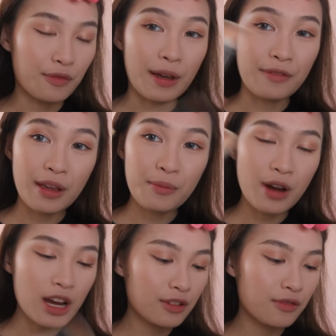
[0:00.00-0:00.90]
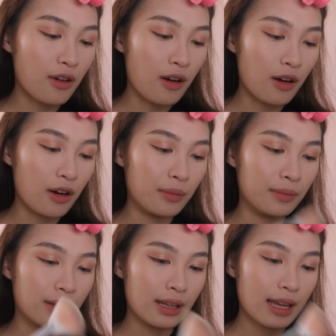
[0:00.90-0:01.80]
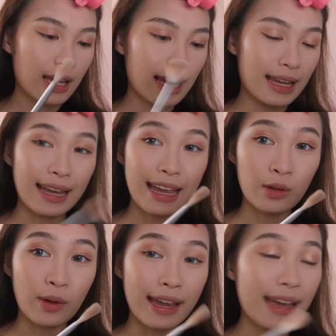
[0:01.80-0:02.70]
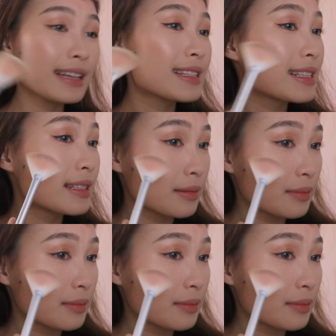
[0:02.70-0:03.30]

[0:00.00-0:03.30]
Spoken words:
my fan brush from NYX.